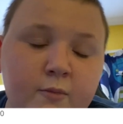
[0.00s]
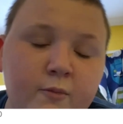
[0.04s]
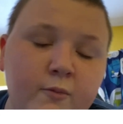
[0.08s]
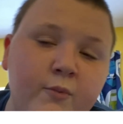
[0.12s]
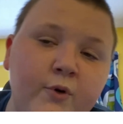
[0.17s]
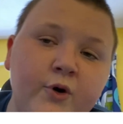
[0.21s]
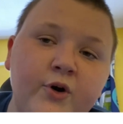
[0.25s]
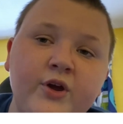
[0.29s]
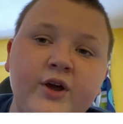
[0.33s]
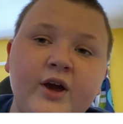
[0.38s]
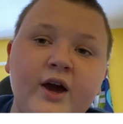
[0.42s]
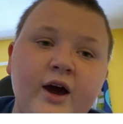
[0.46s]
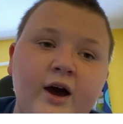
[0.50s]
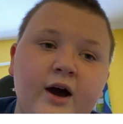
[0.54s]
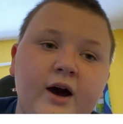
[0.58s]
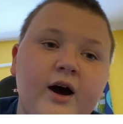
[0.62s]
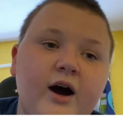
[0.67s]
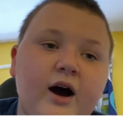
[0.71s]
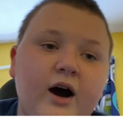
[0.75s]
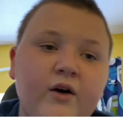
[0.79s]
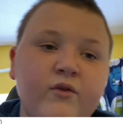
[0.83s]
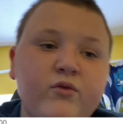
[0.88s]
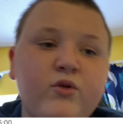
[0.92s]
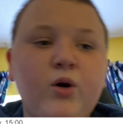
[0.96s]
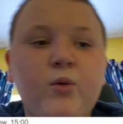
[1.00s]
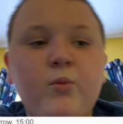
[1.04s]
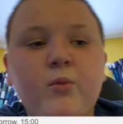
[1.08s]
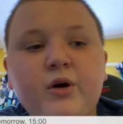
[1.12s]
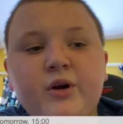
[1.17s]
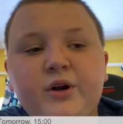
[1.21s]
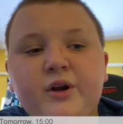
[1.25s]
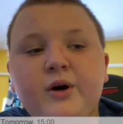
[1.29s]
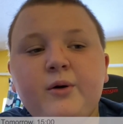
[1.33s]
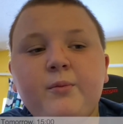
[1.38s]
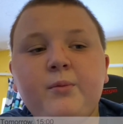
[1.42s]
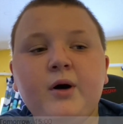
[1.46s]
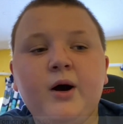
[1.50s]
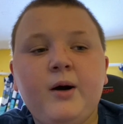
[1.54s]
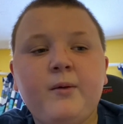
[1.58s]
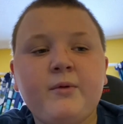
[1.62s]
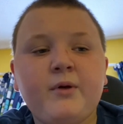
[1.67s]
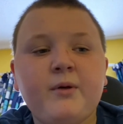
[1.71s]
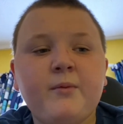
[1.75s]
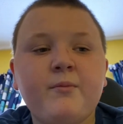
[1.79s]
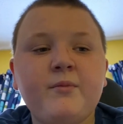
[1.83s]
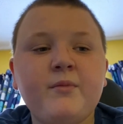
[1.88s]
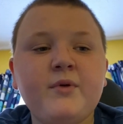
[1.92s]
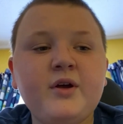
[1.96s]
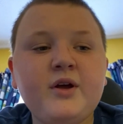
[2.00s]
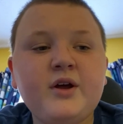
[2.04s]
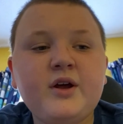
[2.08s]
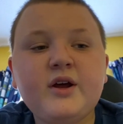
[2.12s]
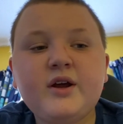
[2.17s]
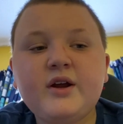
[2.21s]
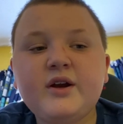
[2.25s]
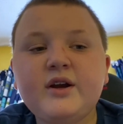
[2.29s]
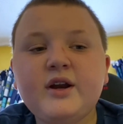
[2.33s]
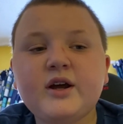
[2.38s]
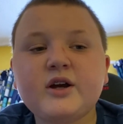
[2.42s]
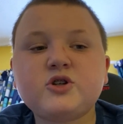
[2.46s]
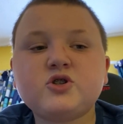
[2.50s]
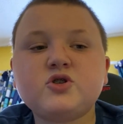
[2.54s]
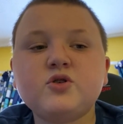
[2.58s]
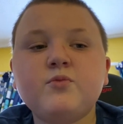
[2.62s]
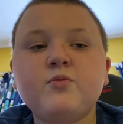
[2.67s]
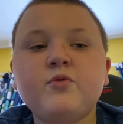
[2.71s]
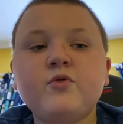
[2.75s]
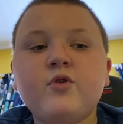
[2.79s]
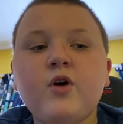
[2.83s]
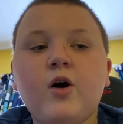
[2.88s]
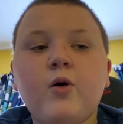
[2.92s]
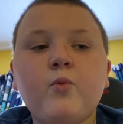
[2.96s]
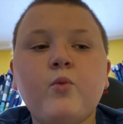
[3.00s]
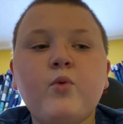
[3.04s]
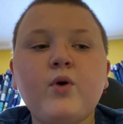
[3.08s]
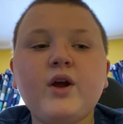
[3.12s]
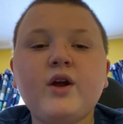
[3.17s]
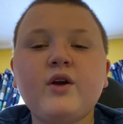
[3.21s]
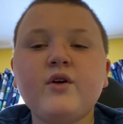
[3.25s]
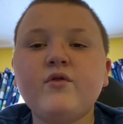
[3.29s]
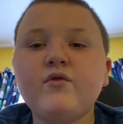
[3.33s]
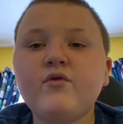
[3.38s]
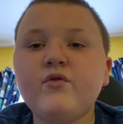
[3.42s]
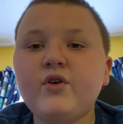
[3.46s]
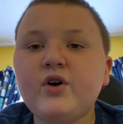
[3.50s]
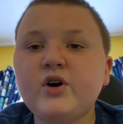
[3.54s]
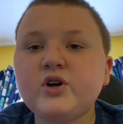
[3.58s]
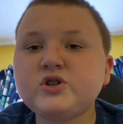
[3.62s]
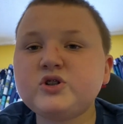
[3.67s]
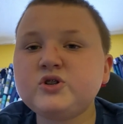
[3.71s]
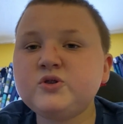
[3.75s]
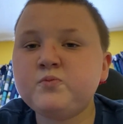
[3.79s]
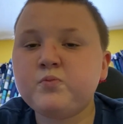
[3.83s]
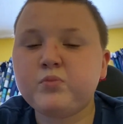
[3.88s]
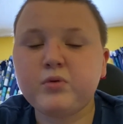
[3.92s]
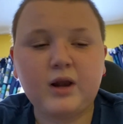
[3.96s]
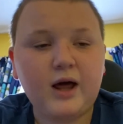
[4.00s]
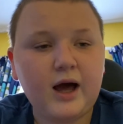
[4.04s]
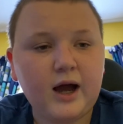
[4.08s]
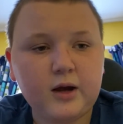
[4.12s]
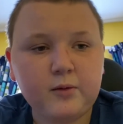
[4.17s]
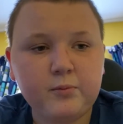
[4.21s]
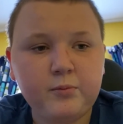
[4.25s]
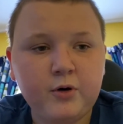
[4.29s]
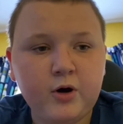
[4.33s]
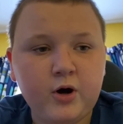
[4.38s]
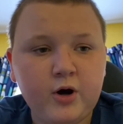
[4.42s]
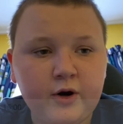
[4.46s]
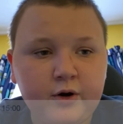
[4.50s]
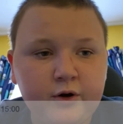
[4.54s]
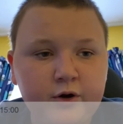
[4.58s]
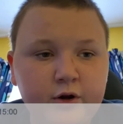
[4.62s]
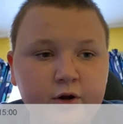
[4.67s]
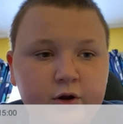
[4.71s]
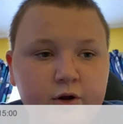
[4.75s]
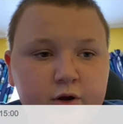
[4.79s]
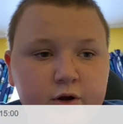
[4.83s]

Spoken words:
But yeah, I've gone 1-0 Birmingham. Next up, we've got Wigan versus Blackburn.